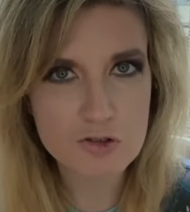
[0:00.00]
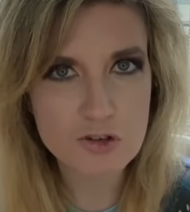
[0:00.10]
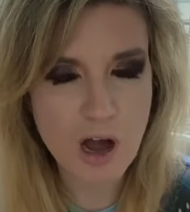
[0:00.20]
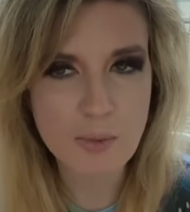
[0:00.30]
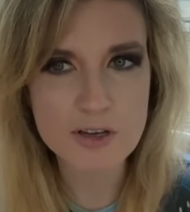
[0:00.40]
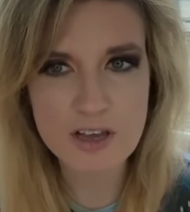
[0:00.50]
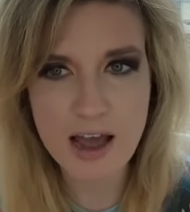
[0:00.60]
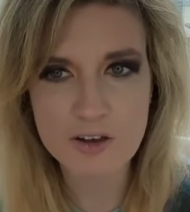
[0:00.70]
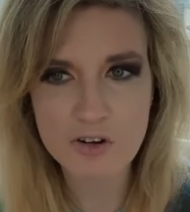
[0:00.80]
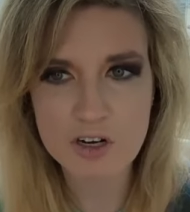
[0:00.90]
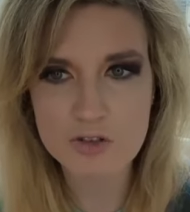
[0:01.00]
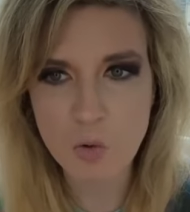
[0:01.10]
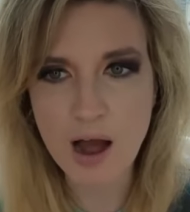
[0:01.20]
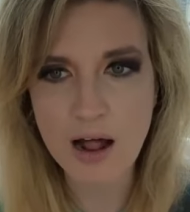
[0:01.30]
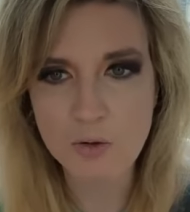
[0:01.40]
comics accurate as
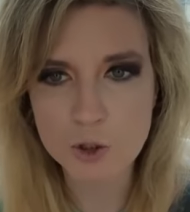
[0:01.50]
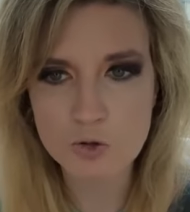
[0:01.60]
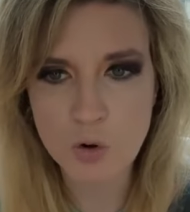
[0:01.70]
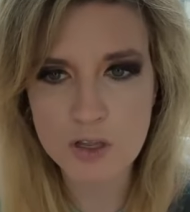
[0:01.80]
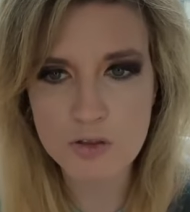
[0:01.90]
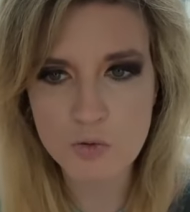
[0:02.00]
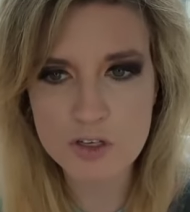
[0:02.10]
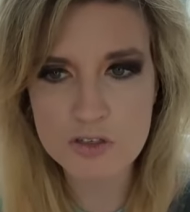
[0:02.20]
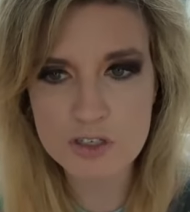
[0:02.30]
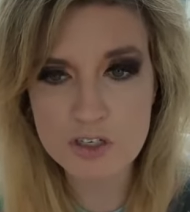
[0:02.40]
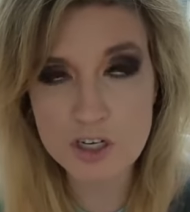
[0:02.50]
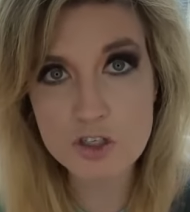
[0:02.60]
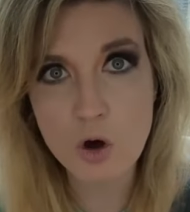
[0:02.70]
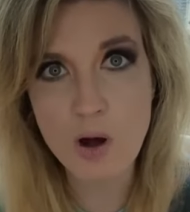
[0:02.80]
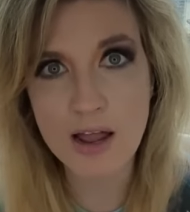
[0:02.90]
well, which was one of the reasons it
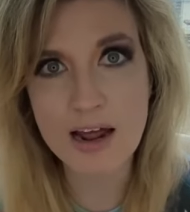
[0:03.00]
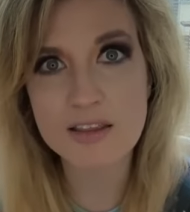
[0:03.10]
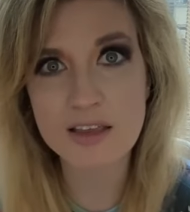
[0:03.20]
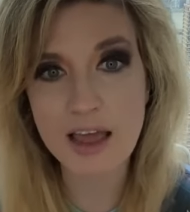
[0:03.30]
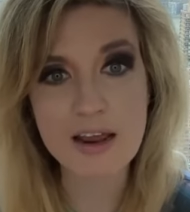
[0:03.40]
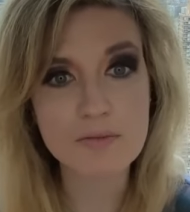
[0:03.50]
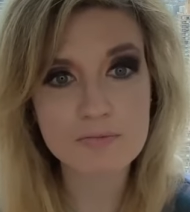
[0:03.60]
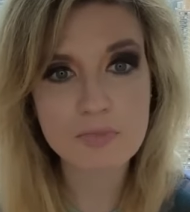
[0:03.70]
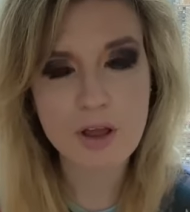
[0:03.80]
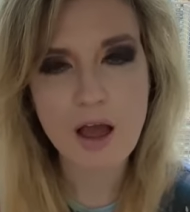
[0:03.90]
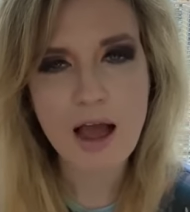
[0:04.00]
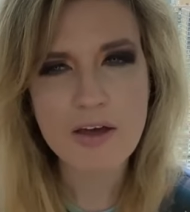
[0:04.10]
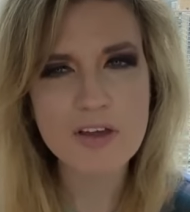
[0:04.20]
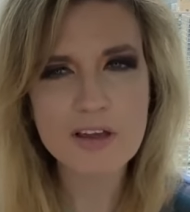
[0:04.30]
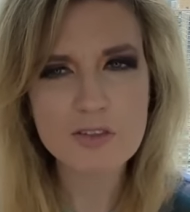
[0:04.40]
did so well out of the gate.
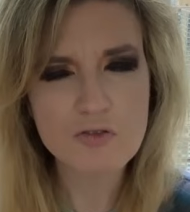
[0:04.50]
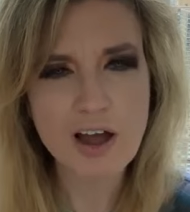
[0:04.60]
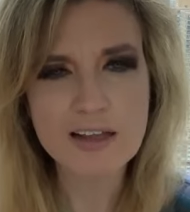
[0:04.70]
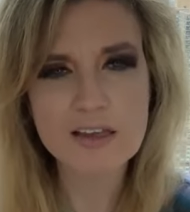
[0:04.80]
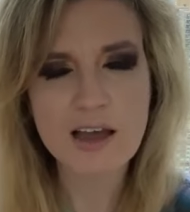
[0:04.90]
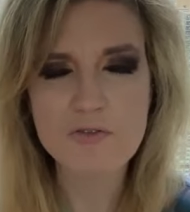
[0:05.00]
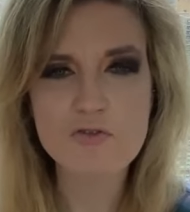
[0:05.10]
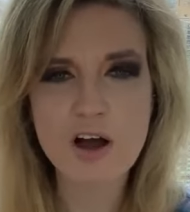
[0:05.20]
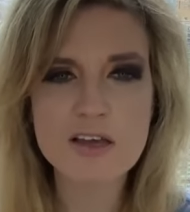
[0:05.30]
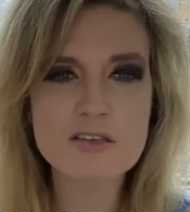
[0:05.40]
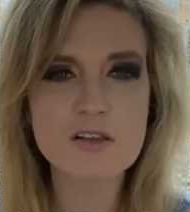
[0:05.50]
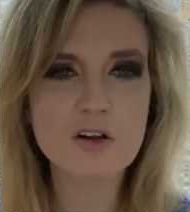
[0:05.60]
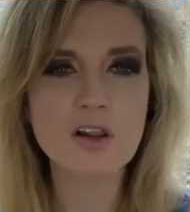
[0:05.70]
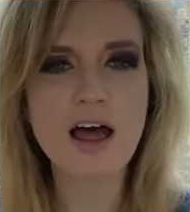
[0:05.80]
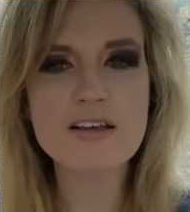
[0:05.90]
I think the fact that Kevin Feige's a
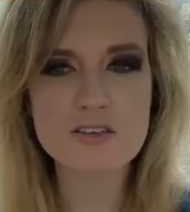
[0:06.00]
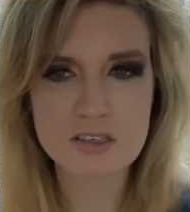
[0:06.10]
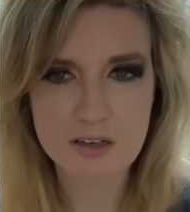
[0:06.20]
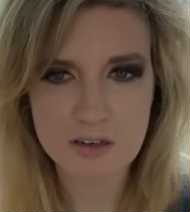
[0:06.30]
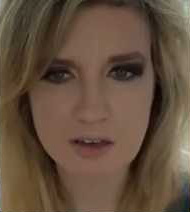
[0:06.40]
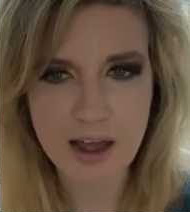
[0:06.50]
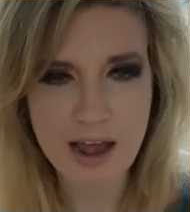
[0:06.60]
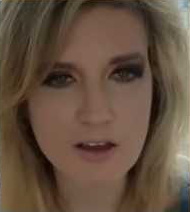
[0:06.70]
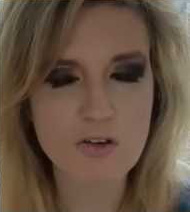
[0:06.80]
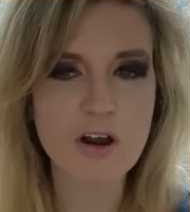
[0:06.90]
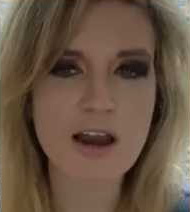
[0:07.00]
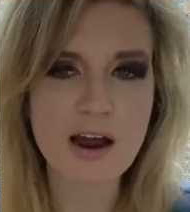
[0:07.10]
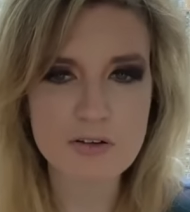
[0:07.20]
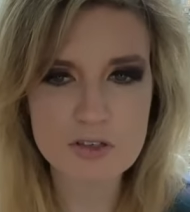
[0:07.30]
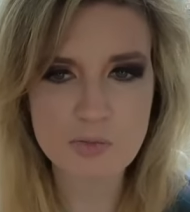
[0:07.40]
little less accurate
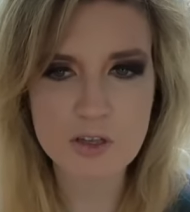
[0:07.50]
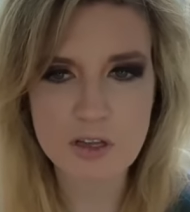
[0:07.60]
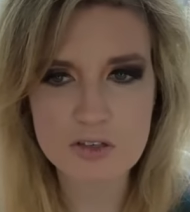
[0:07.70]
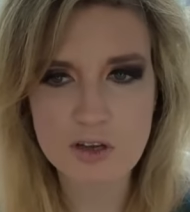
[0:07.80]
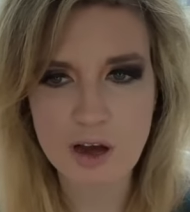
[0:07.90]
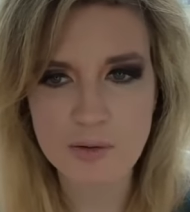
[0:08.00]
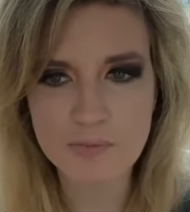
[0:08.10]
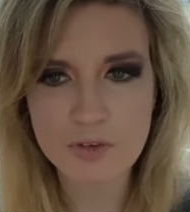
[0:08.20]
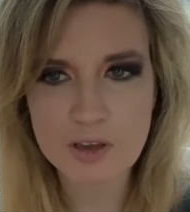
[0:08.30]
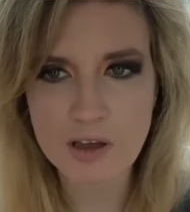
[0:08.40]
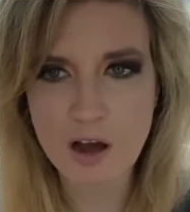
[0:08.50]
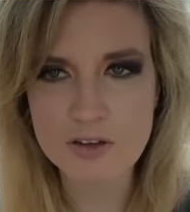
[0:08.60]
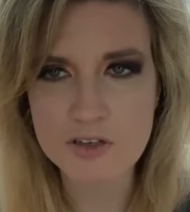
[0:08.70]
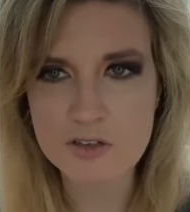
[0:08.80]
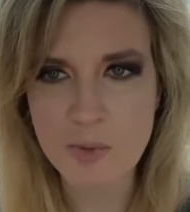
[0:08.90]
now is something that's um,
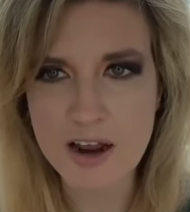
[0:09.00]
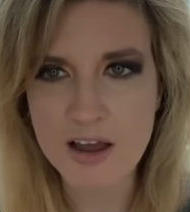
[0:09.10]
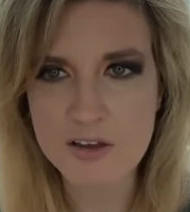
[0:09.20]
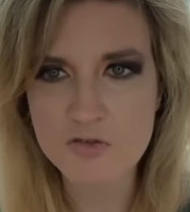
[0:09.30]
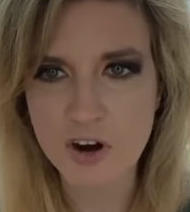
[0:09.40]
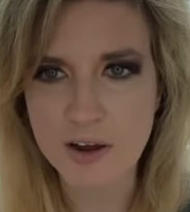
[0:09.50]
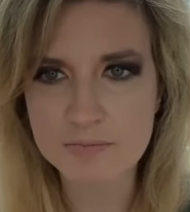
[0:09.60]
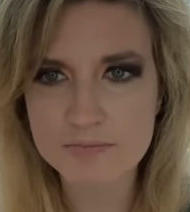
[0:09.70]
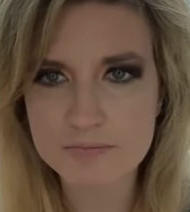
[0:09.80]
causing some headaches for him.